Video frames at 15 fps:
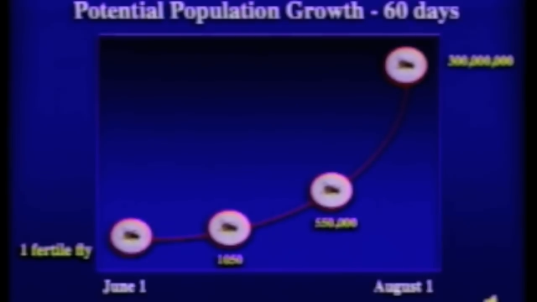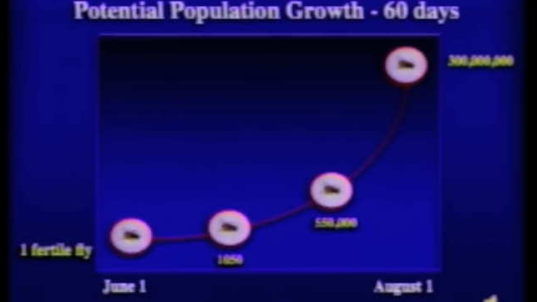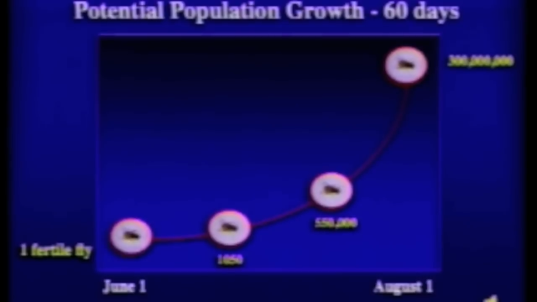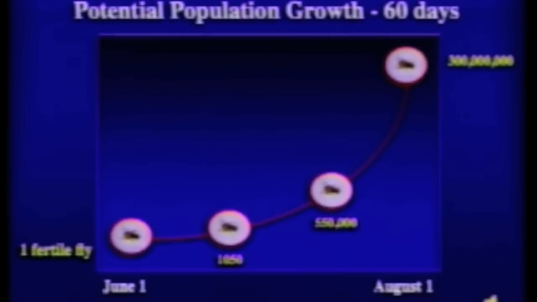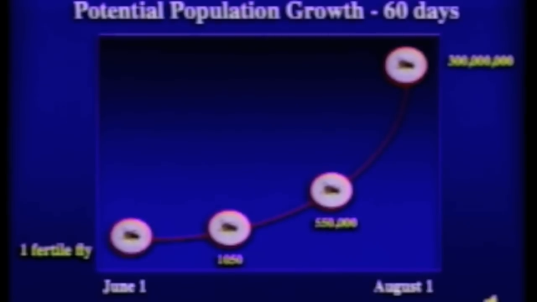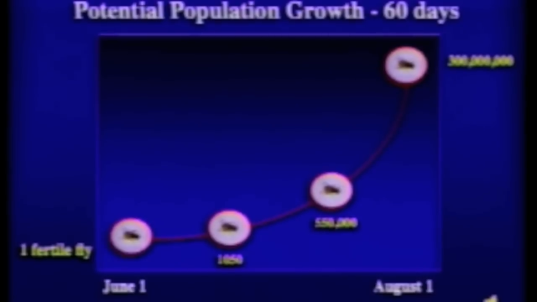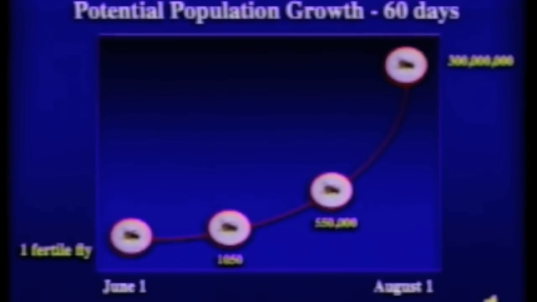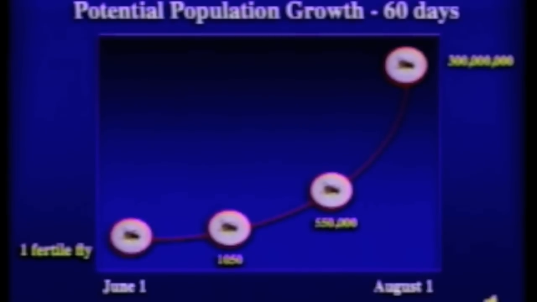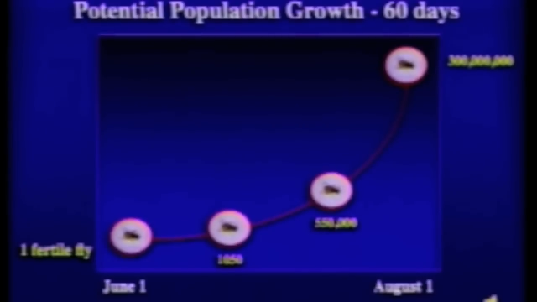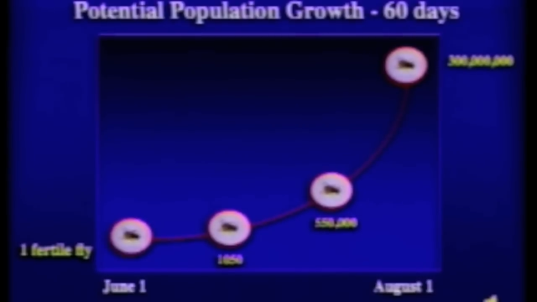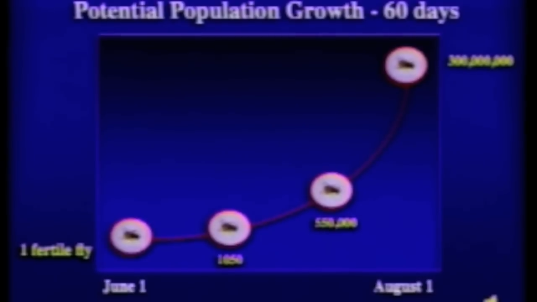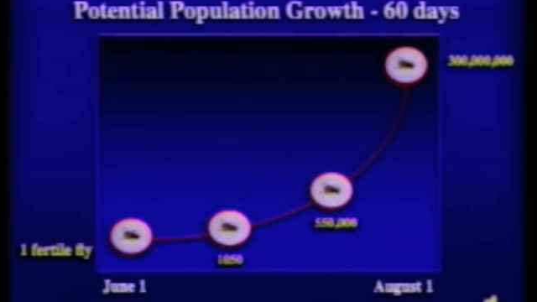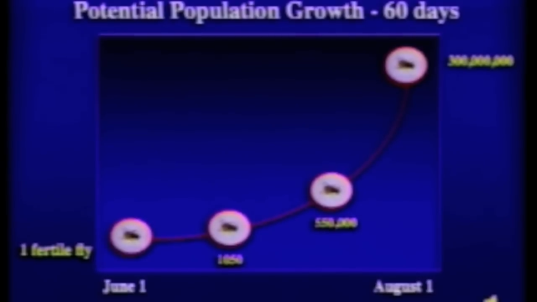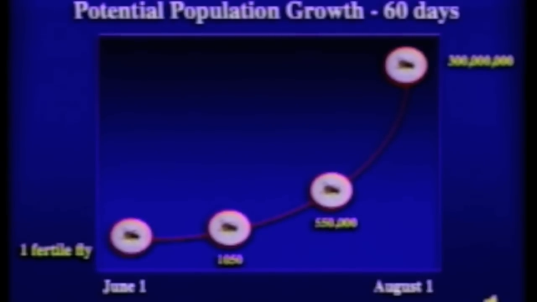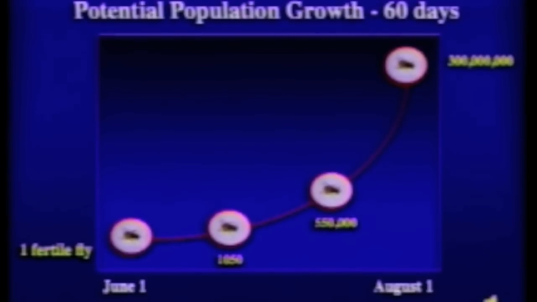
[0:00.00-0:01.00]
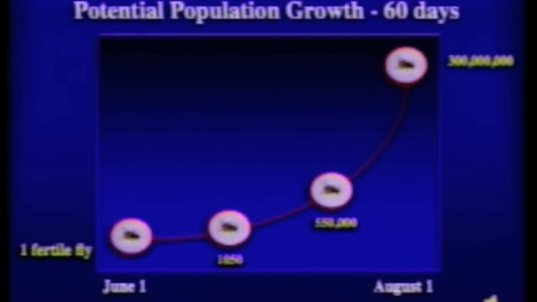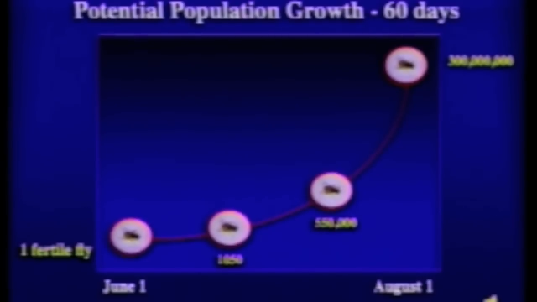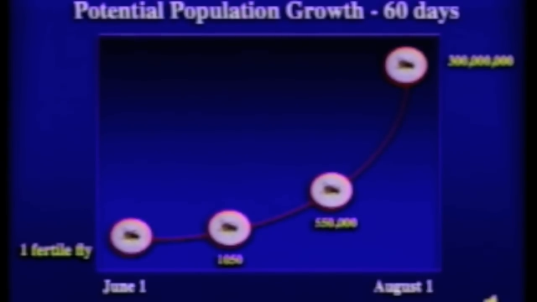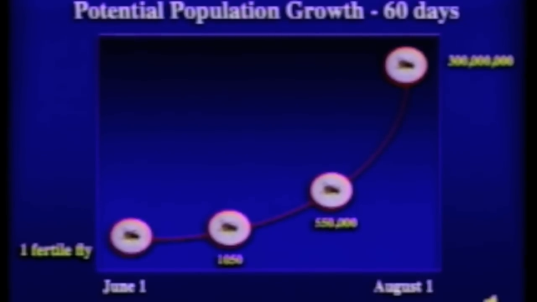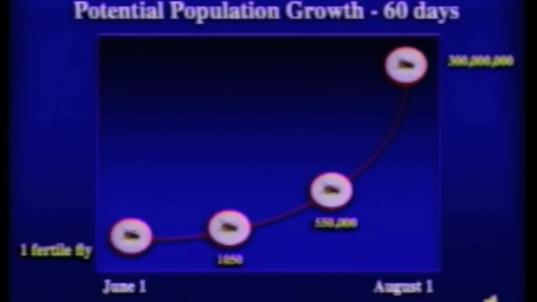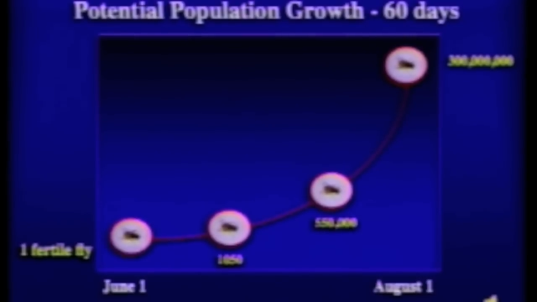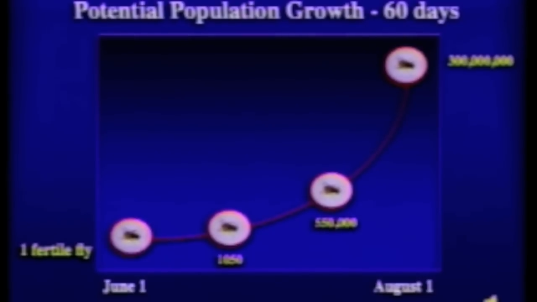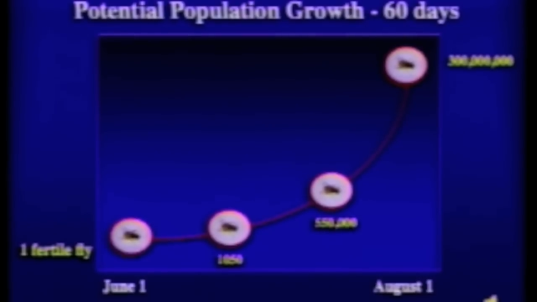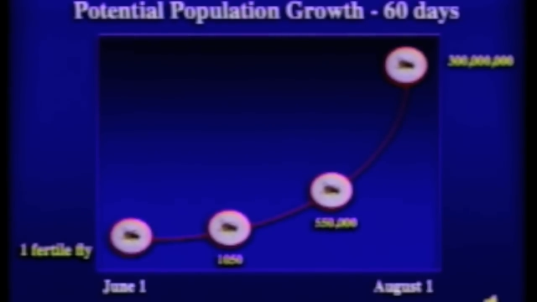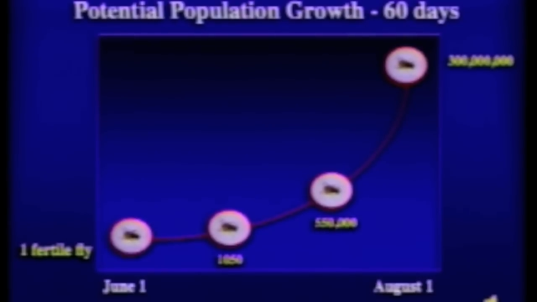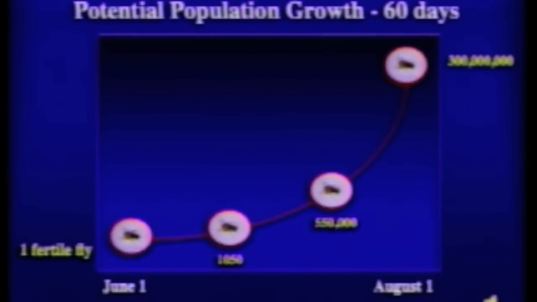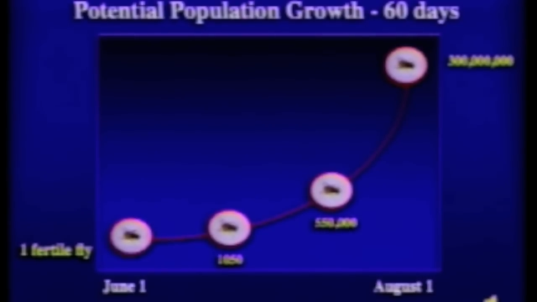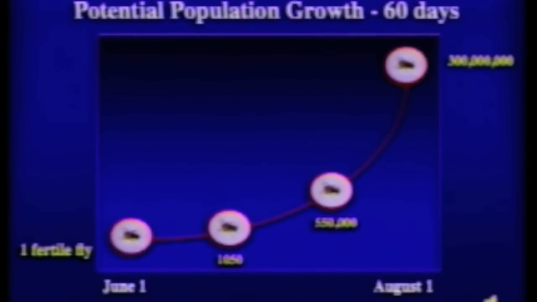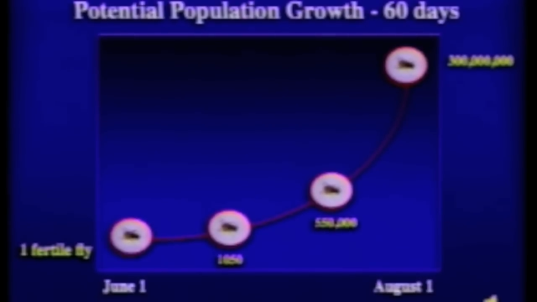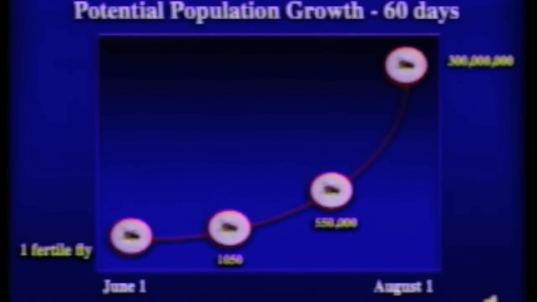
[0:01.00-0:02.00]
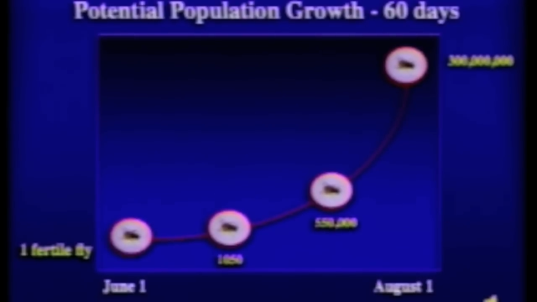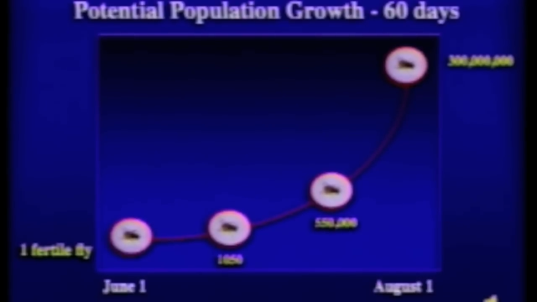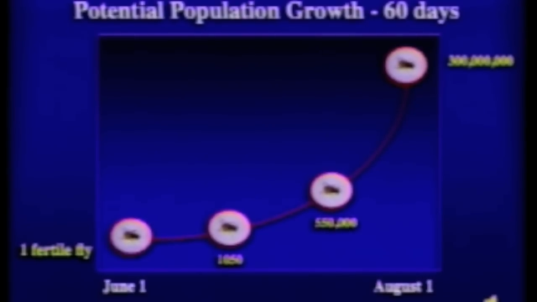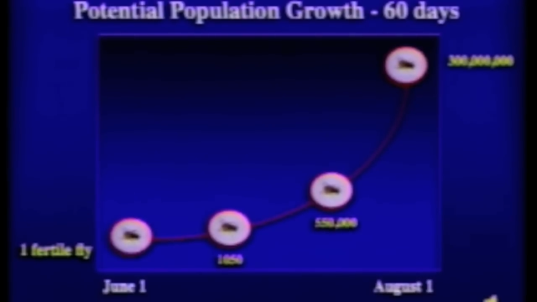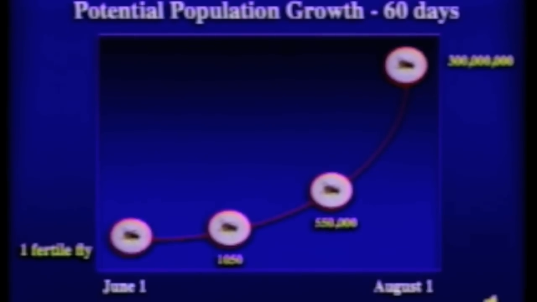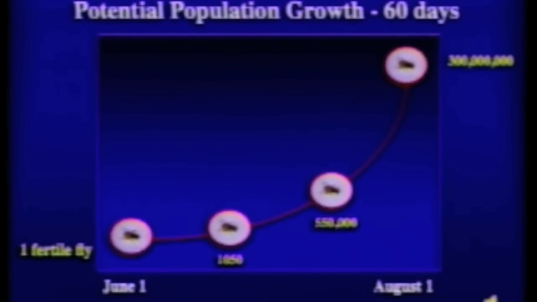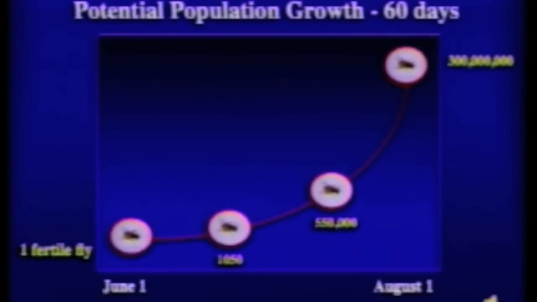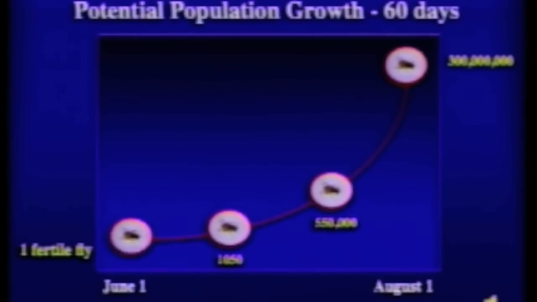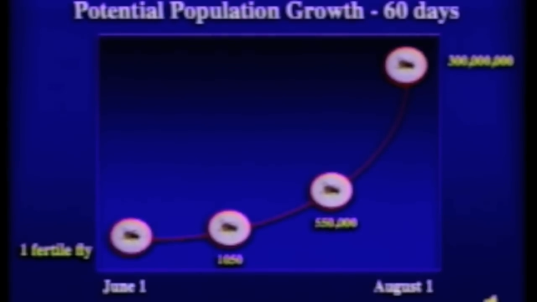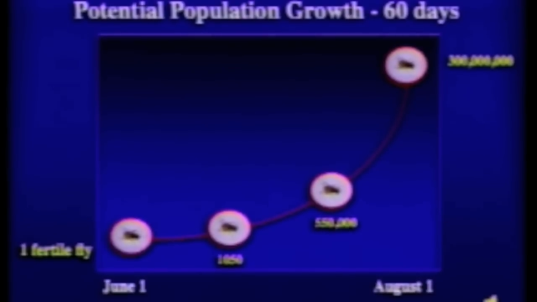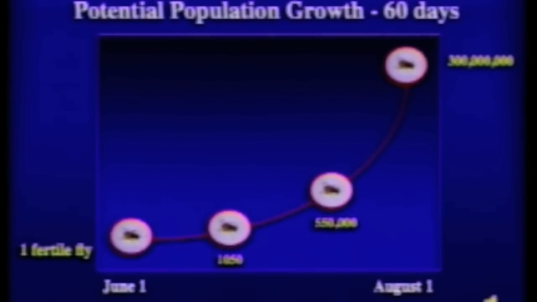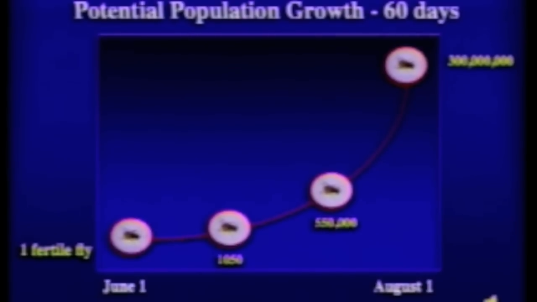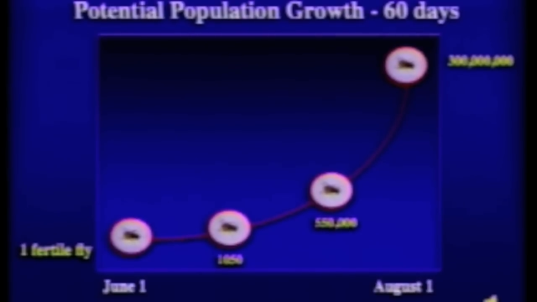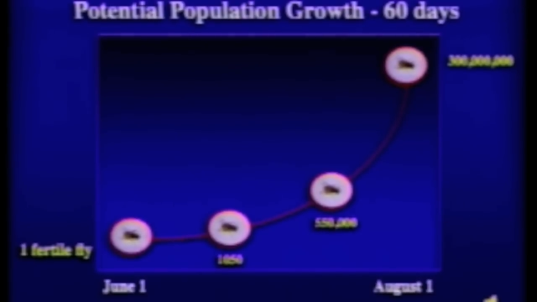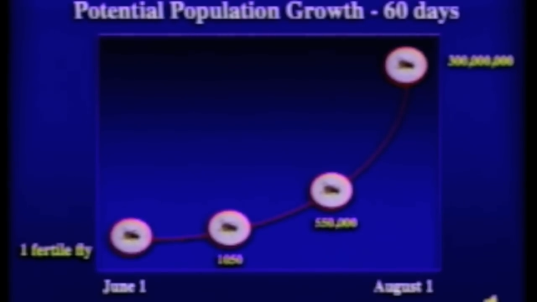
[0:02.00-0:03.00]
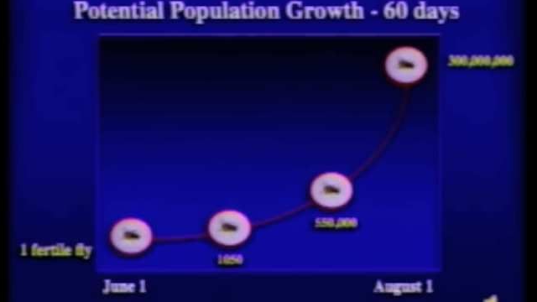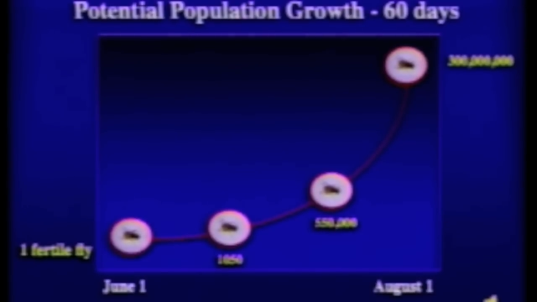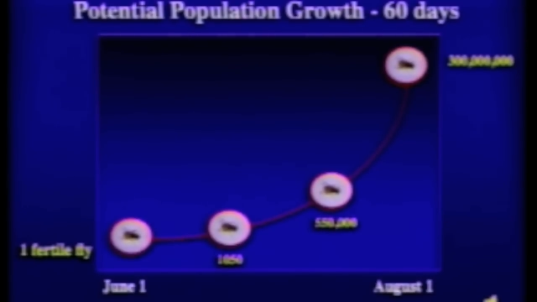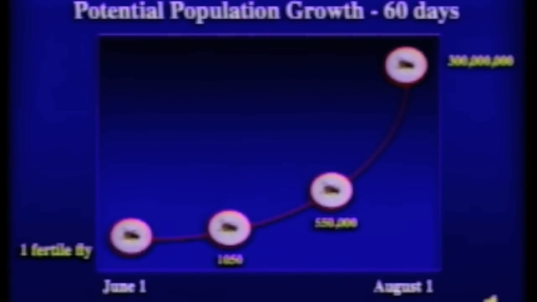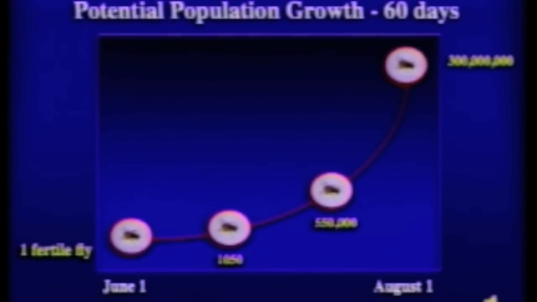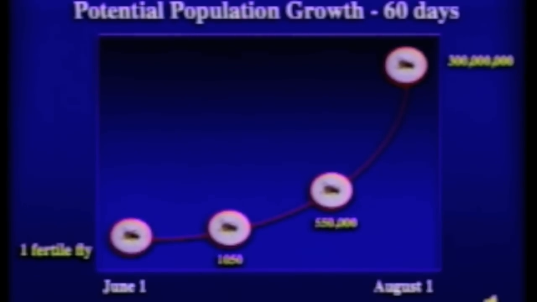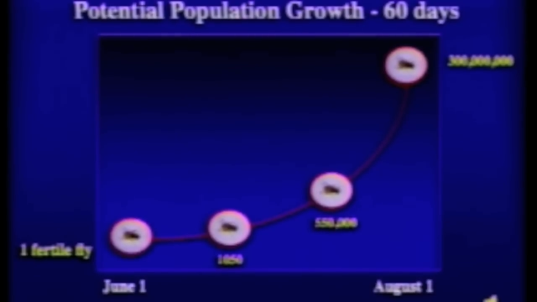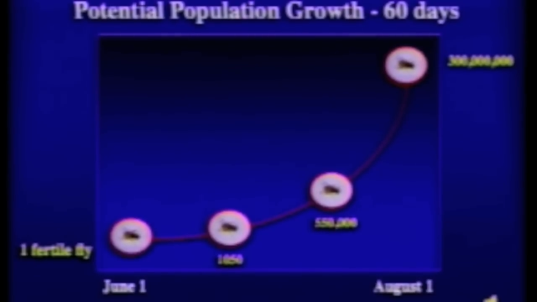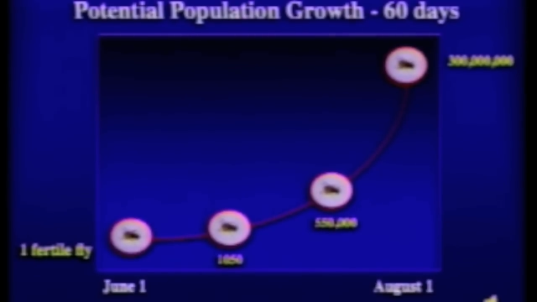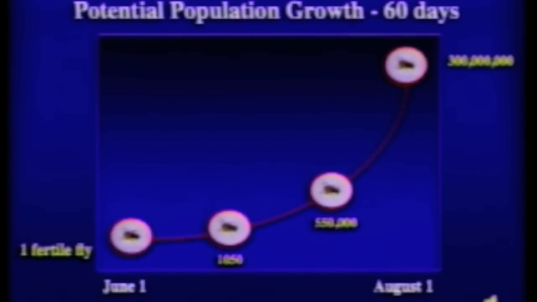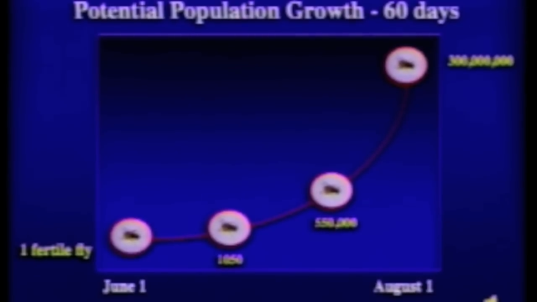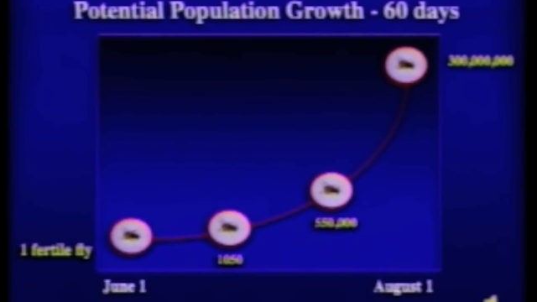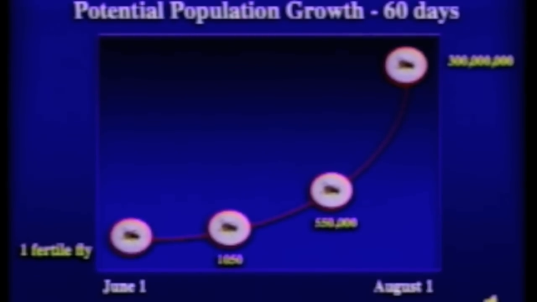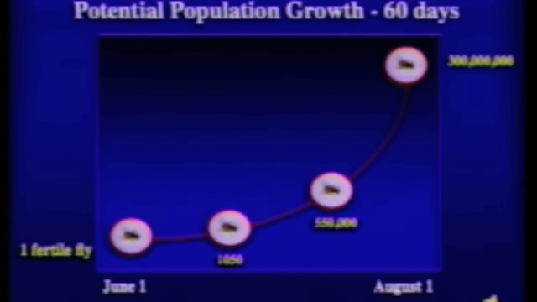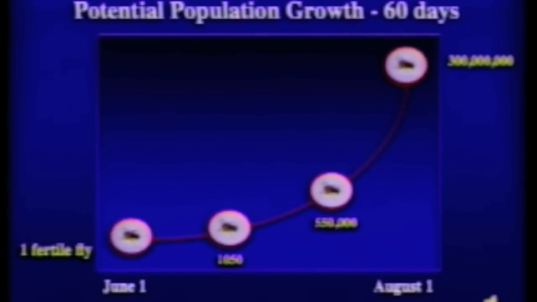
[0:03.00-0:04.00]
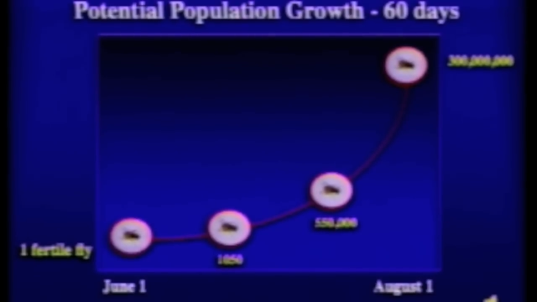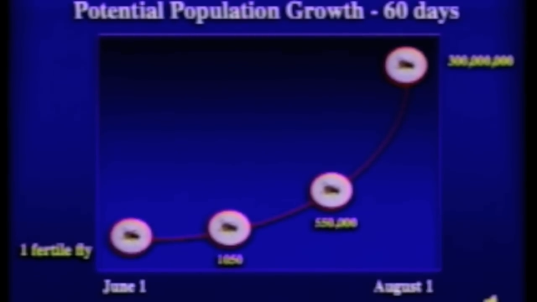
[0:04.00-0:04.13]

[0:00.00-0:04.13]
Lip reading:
[unreadable: no face in view]